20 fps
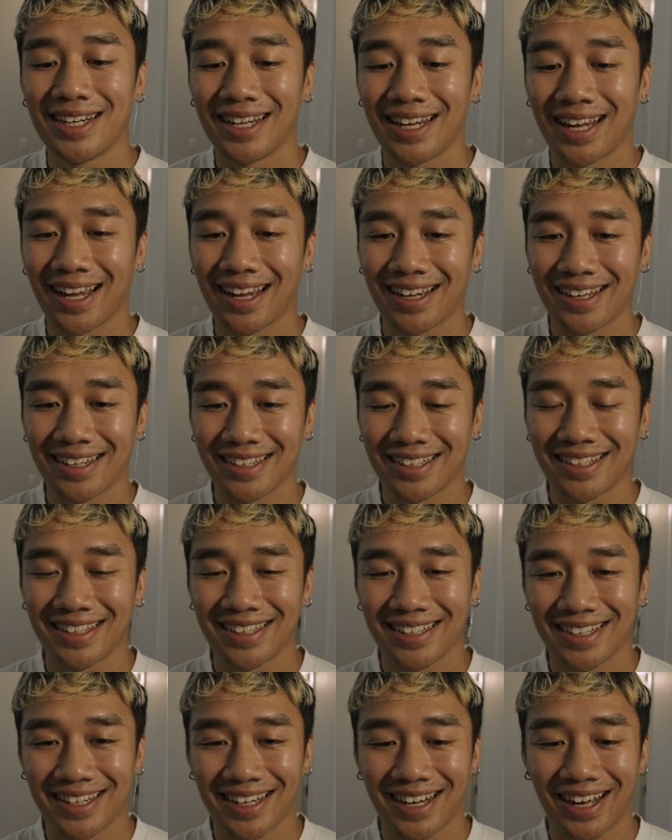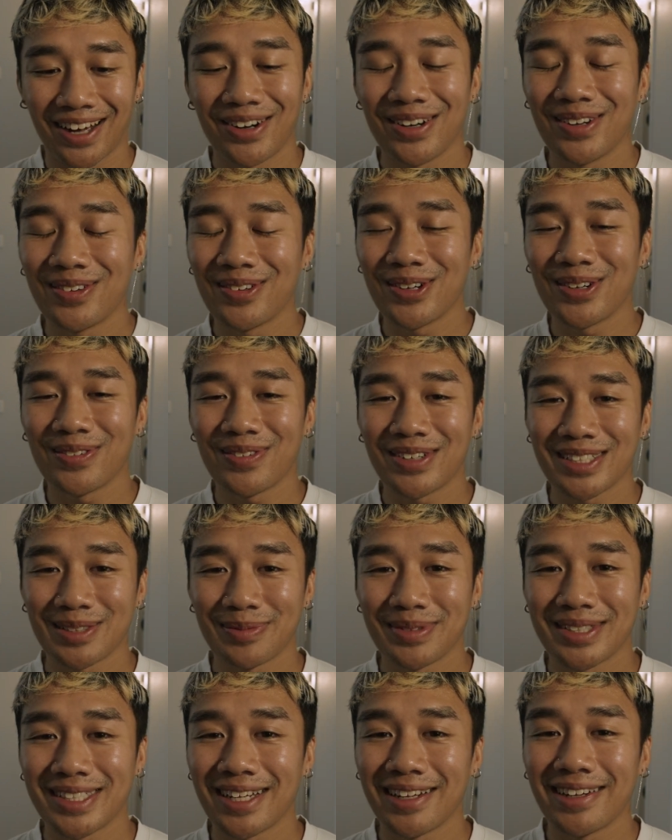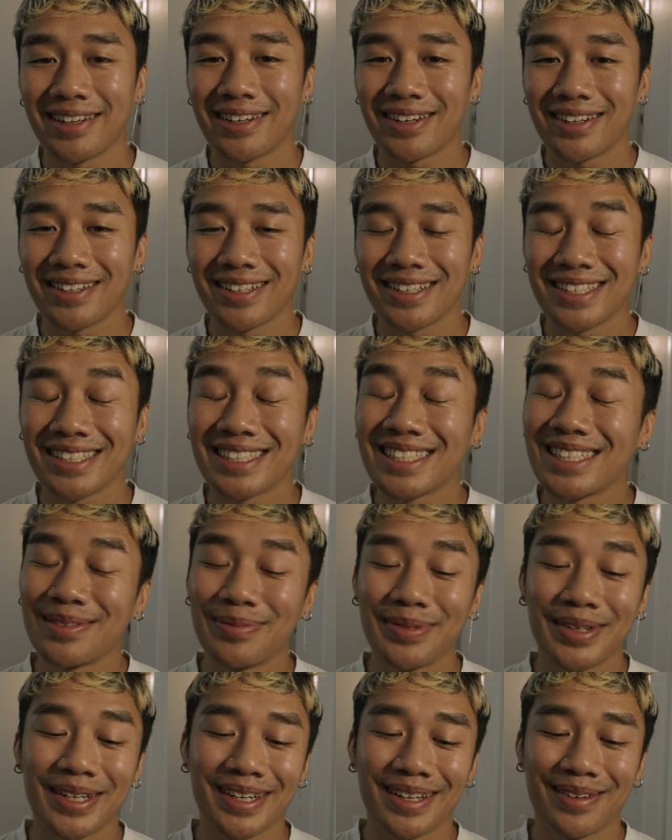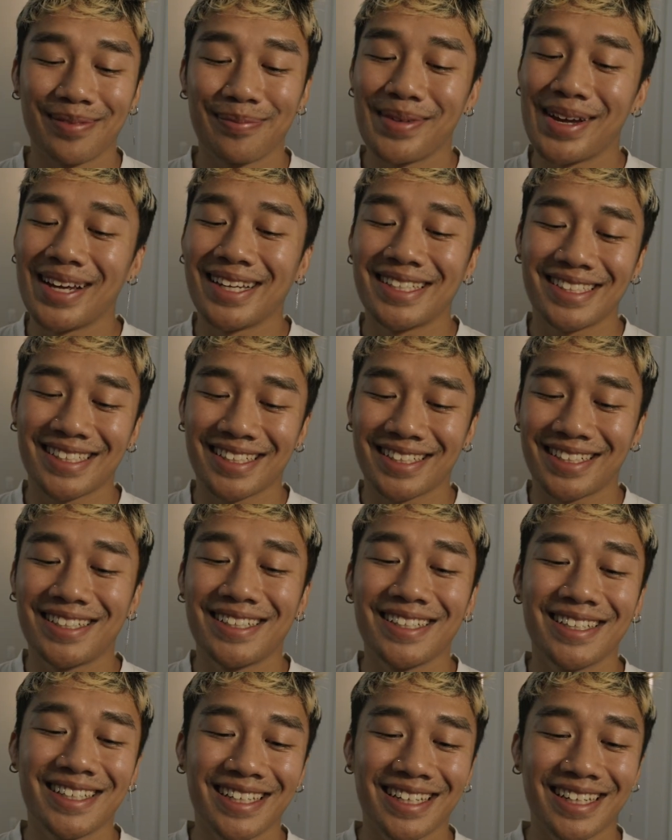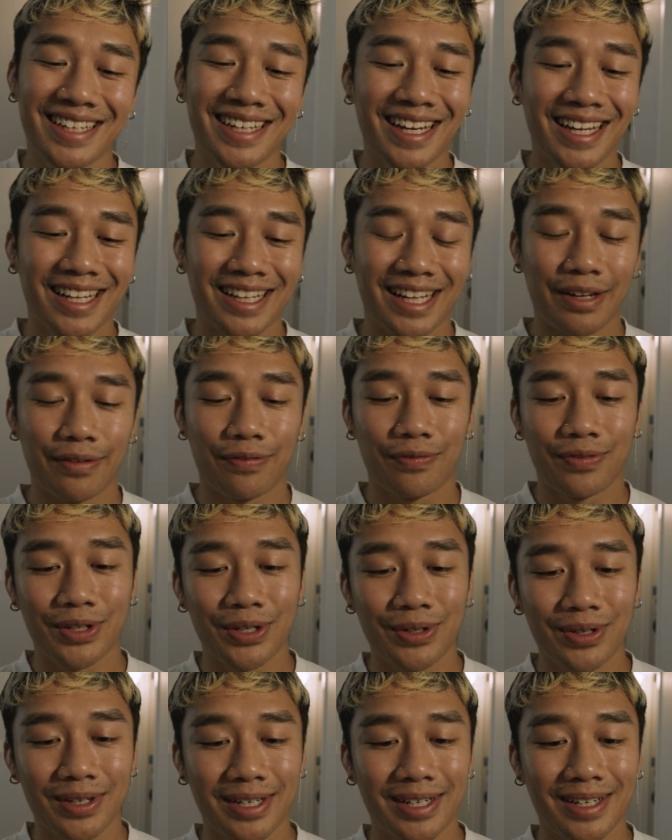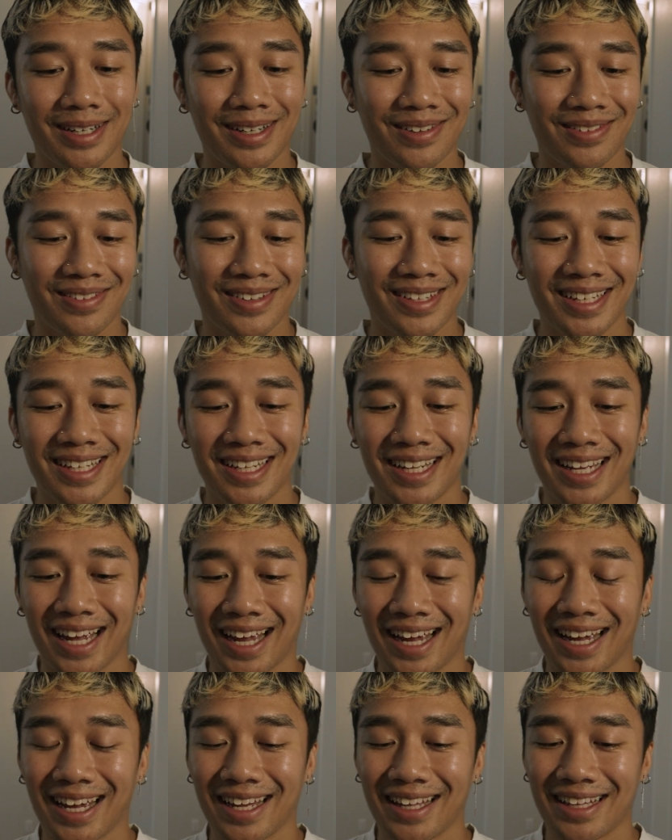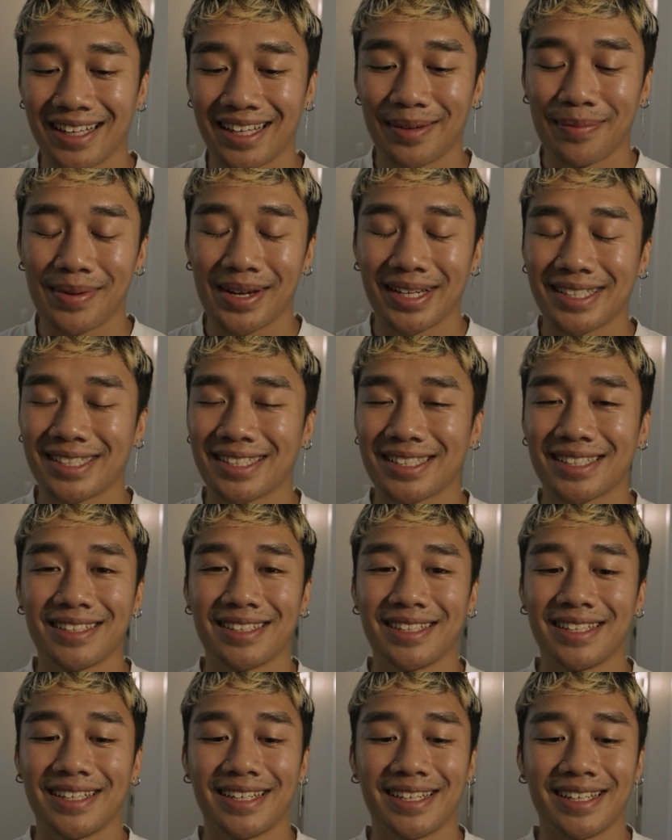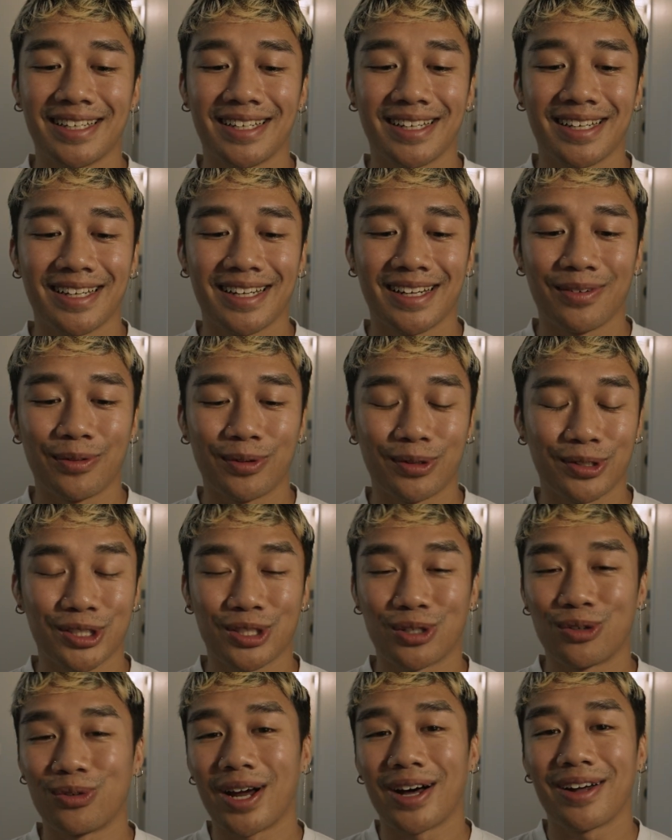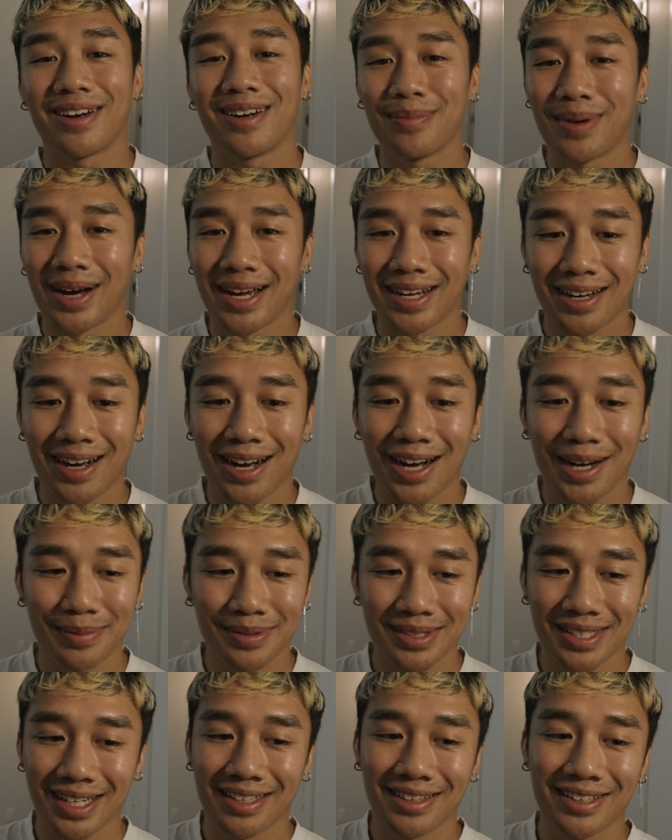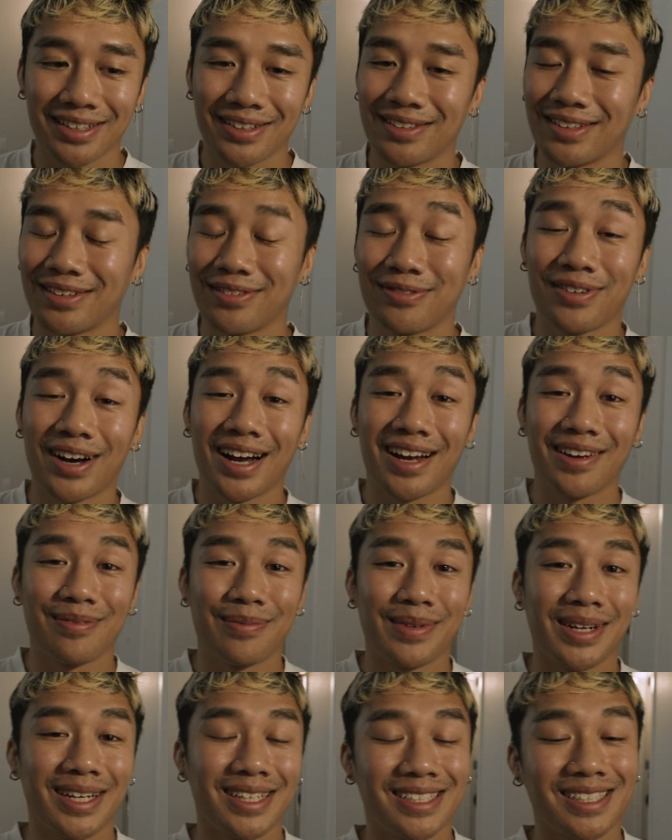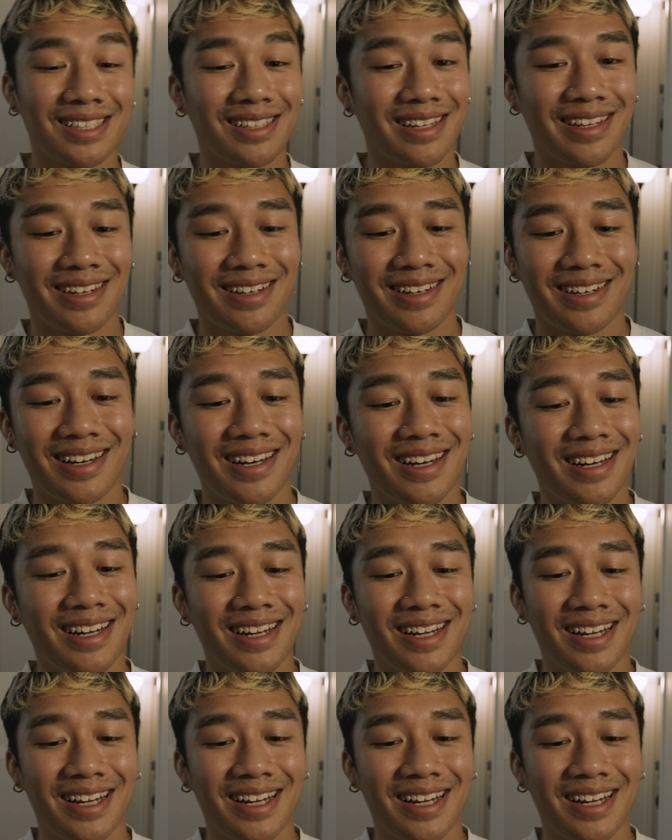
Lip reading: and I don't even know if I should be telling y'all this, but basically they flew it up and they basically were surrounded by cops like literally 5 minutes later.